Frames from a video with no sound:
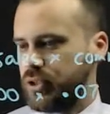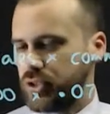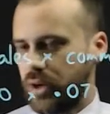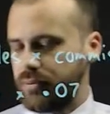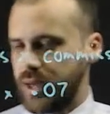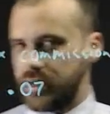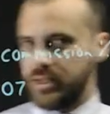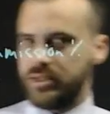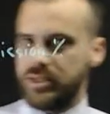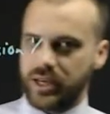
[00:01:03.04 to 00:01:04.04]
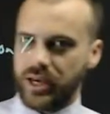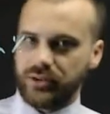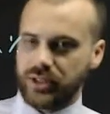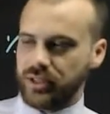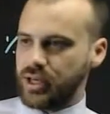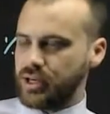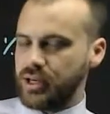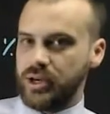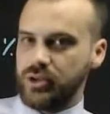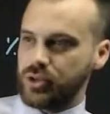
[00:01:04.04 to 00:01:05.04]
type that into your calculator,
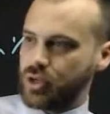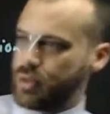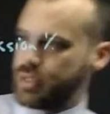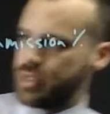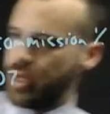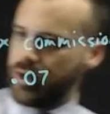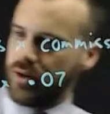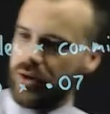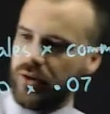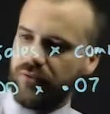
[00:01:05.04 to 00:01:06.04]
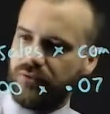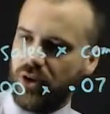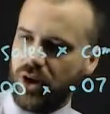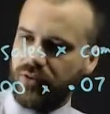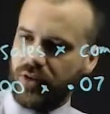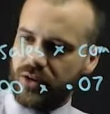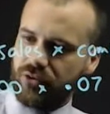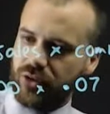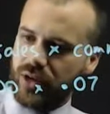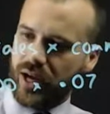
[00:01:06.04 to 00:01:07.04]
you're going to get
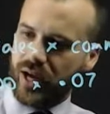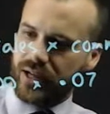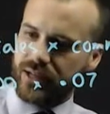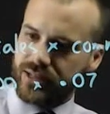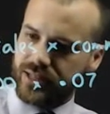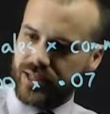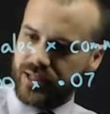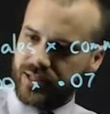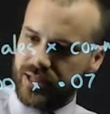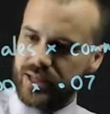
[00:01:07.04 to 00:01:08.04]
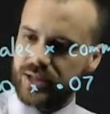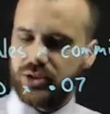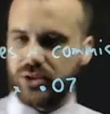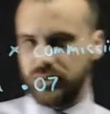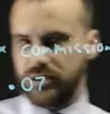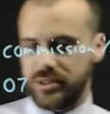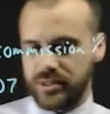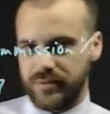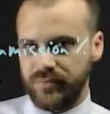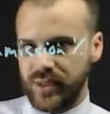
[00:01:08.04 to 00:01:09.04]
$560.
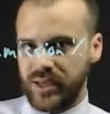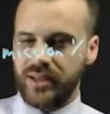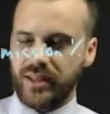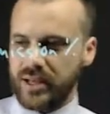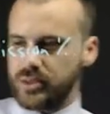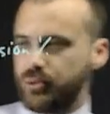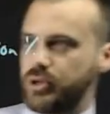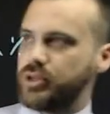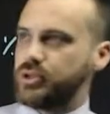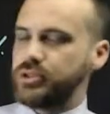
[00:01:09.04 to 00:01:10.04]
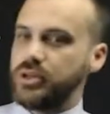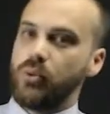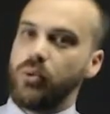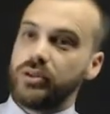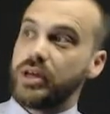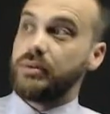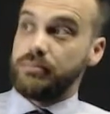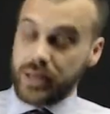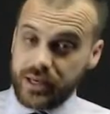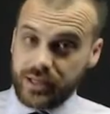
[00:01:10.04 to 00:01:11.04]
Now, that's pretty good. What that
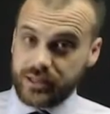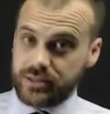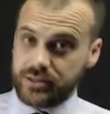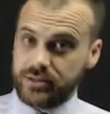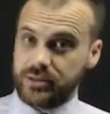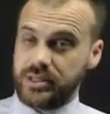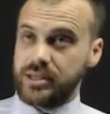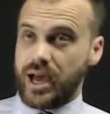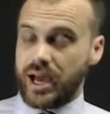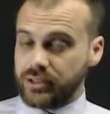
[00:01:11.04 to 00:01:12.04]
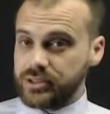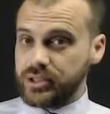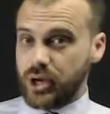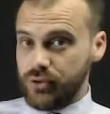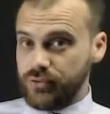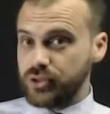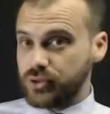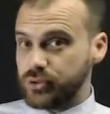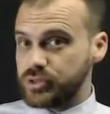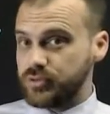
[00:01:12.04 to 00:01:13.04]
means is Alice, over the
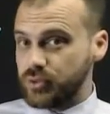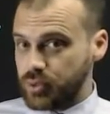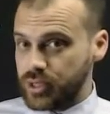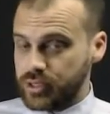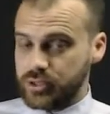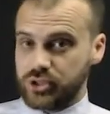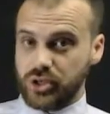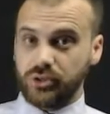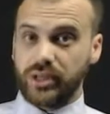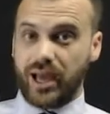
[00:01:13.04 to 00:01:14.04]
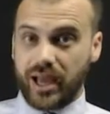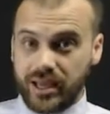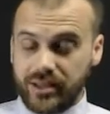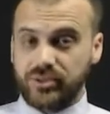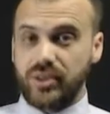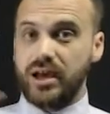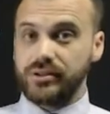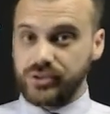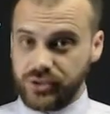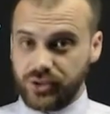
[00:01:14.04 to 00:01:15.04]
course of the week, sold
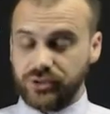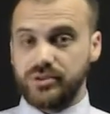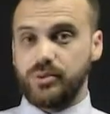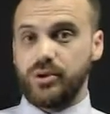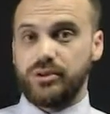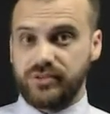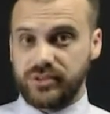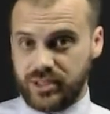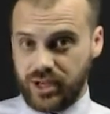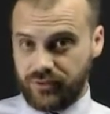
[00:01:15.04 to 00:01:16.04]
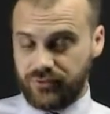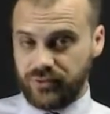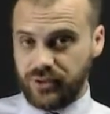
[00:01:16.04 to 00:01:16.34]
$8,000 worth of stuff.